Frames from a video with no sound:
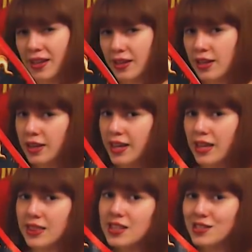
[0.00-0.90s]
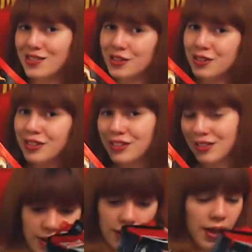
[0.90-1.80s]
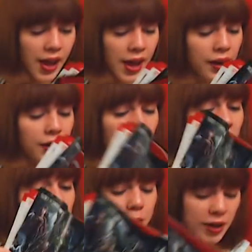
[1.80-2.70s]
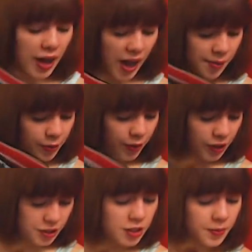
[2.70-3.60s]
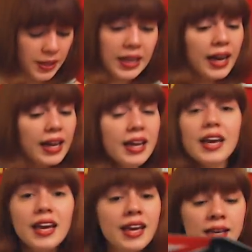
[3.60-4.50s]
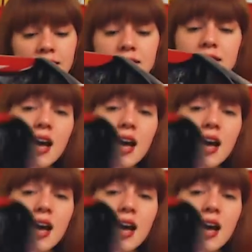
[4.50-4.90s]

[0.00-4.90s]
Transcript: gonna get these two. And another book I am going to be getting is